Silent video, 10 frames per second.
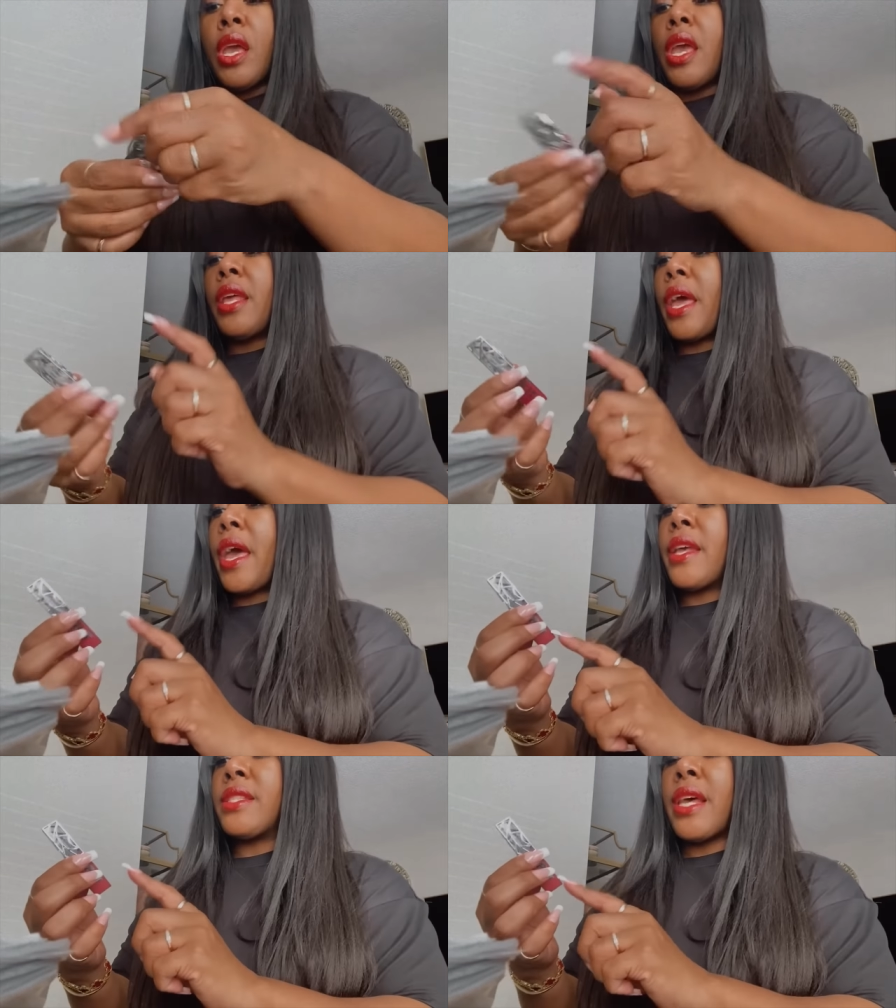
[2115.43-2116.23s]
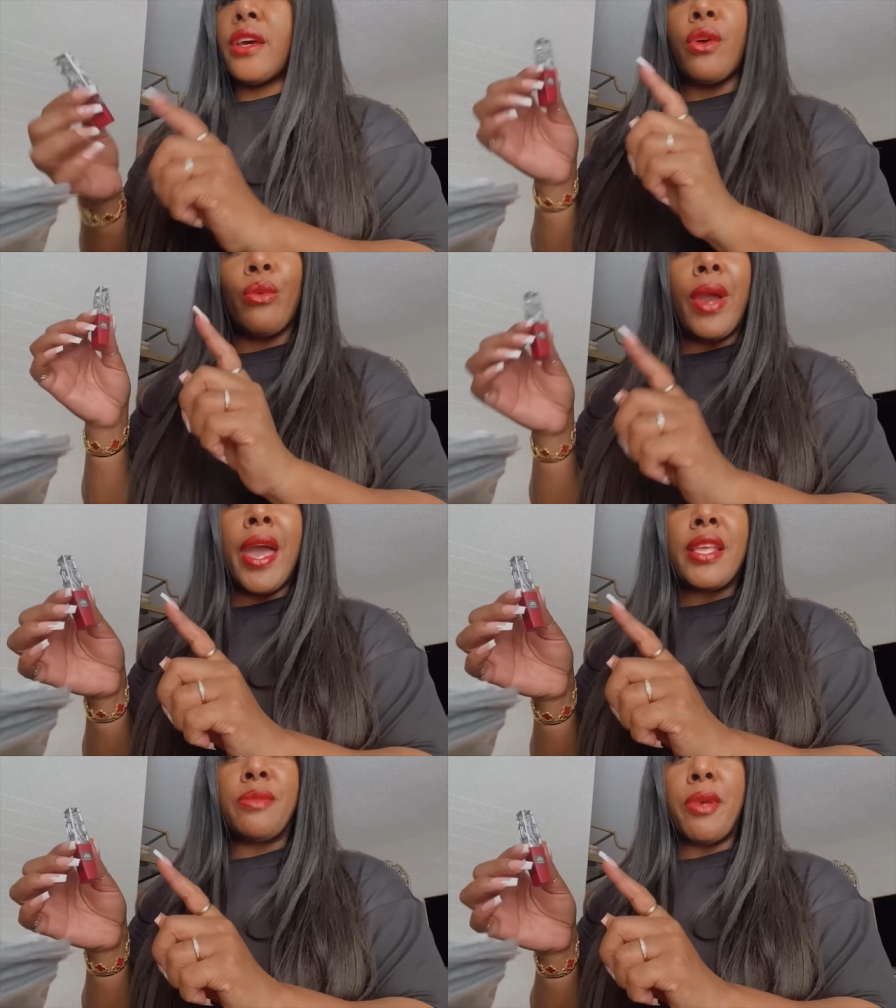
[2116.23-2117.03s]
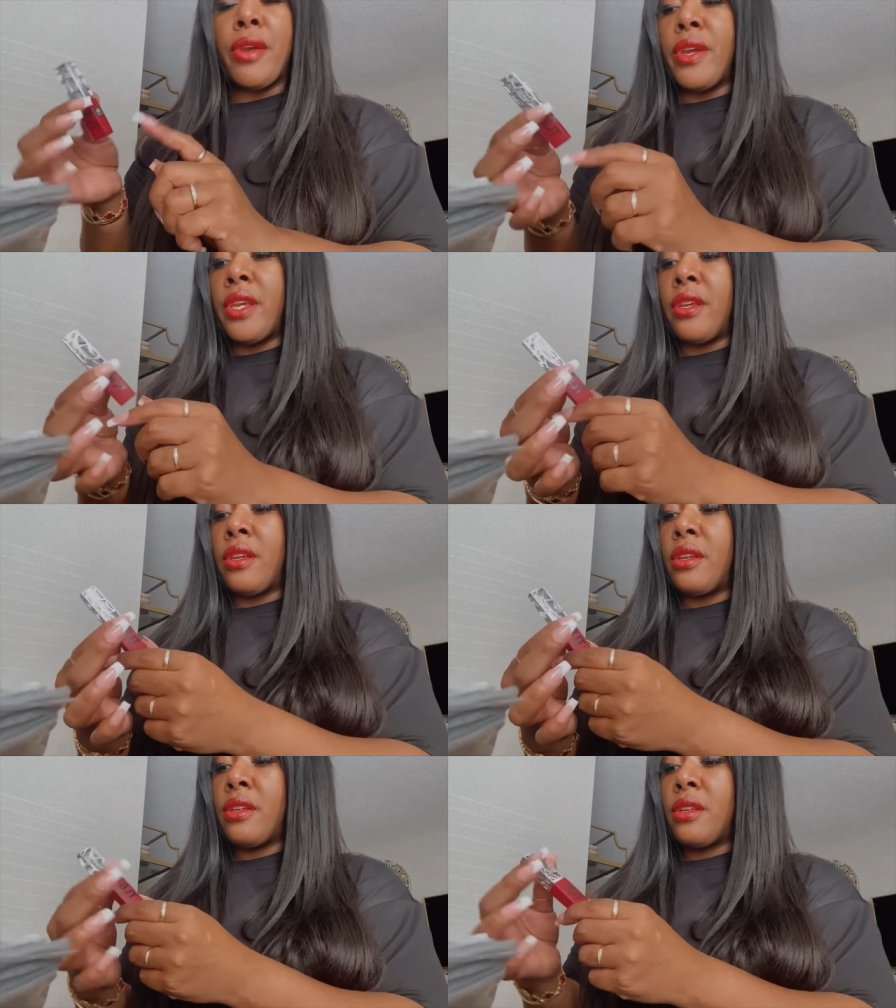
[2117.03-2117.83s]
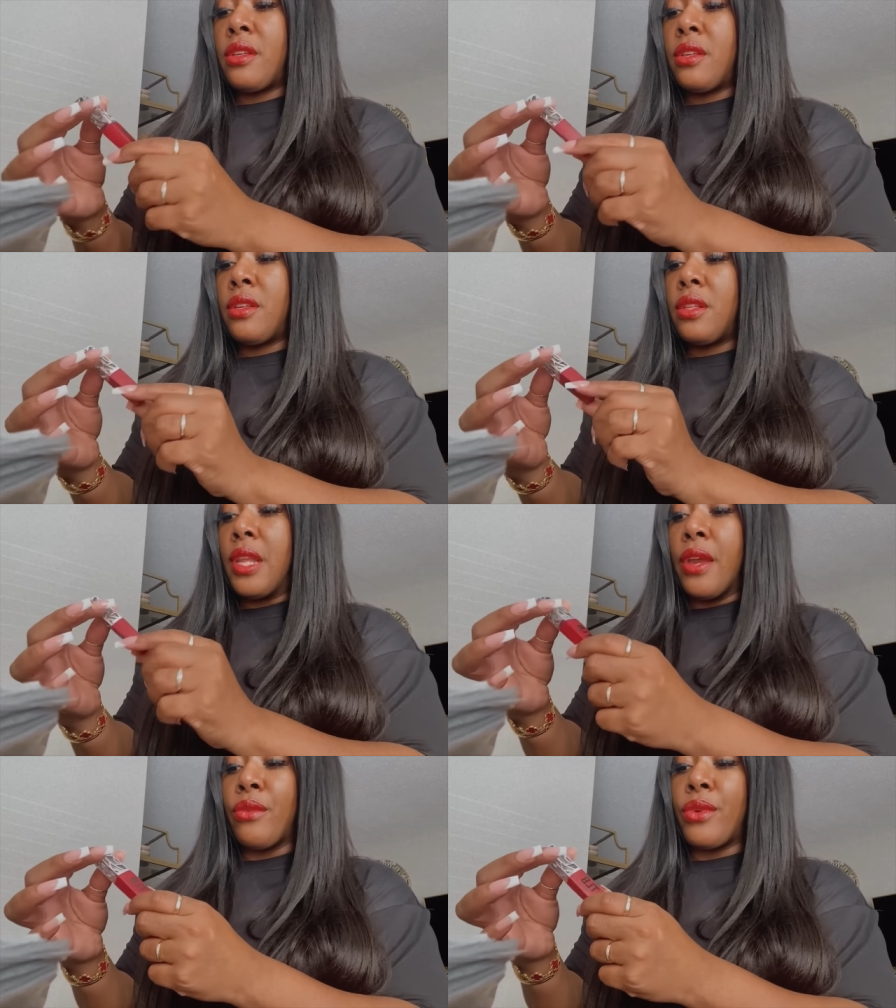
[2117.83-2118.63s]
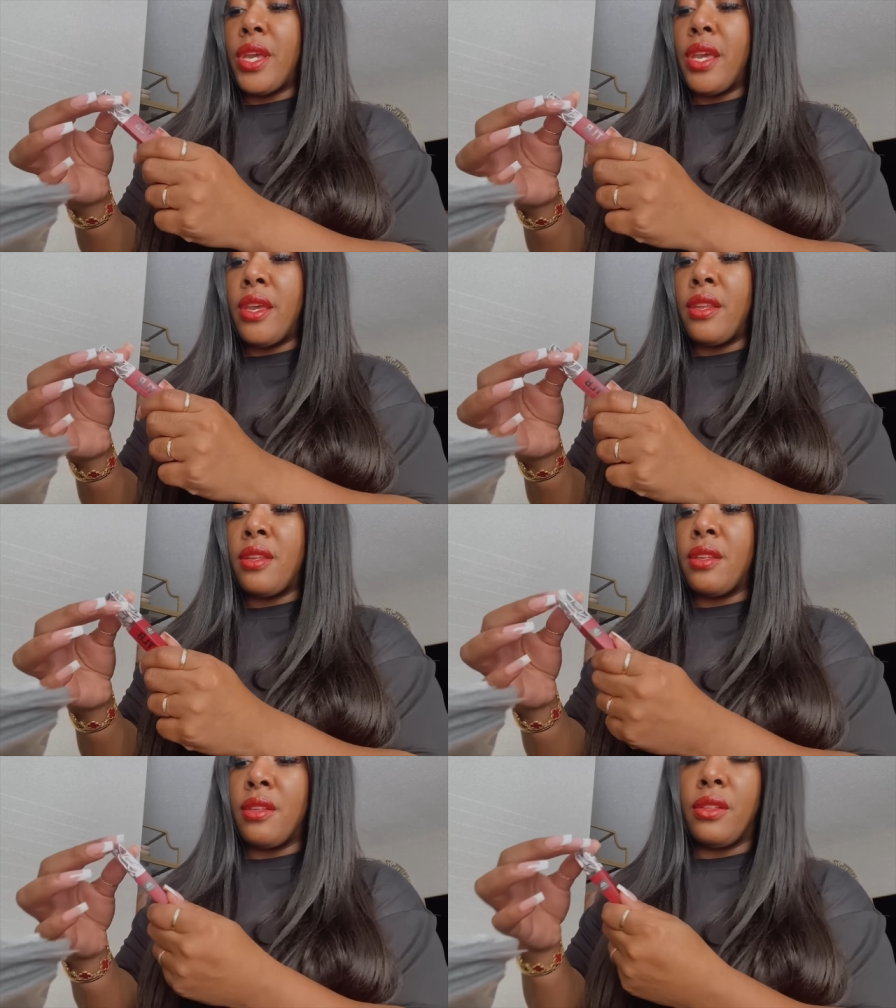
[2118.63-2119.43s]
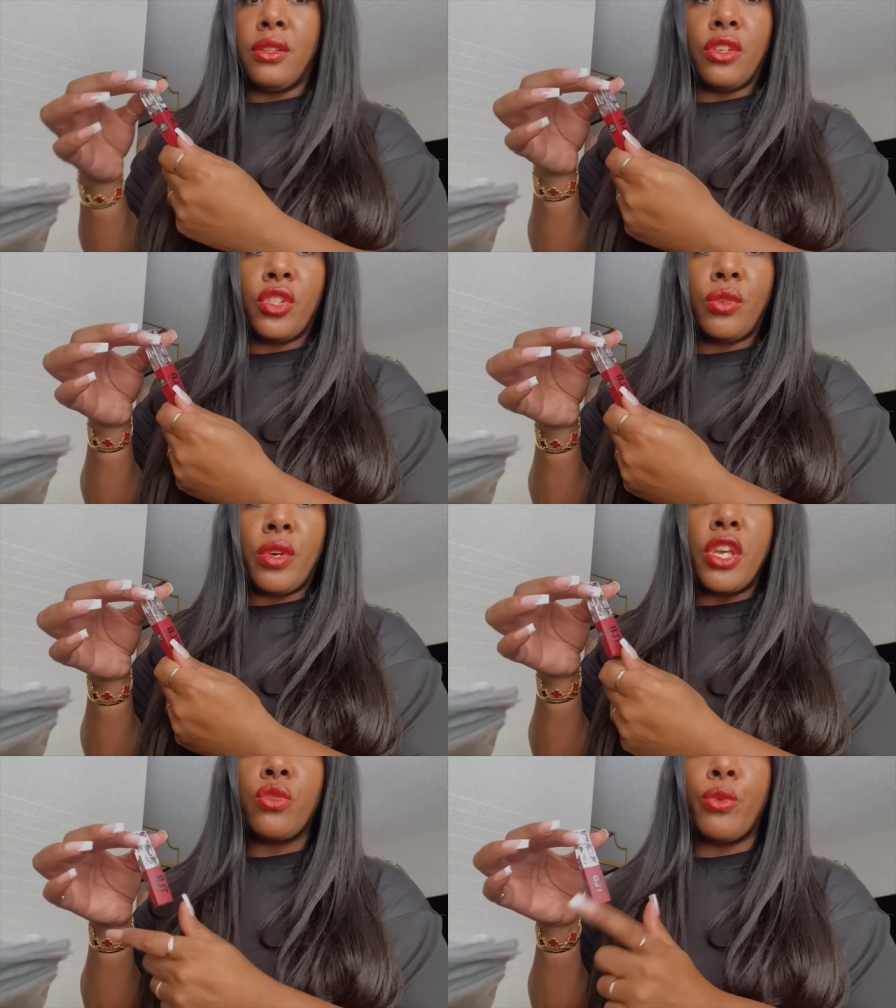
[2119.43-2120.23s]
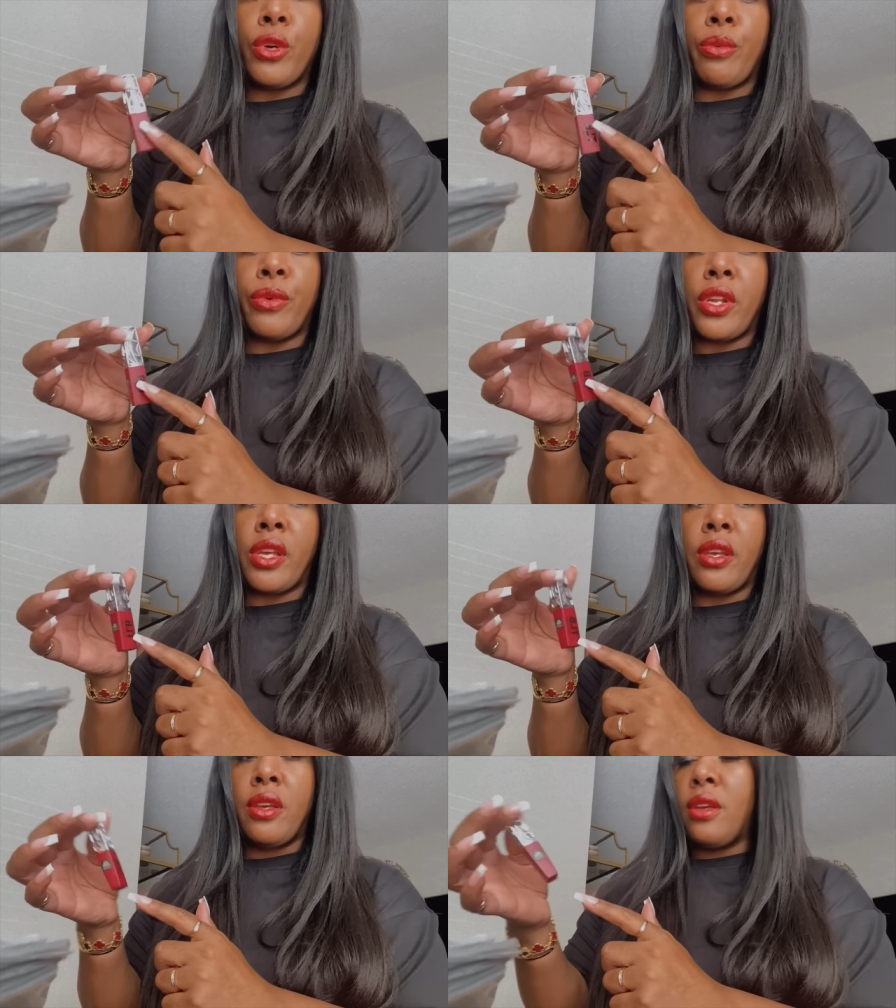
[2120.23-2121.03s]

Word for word: It has like a raspberry, like red look to it. It's real pretty.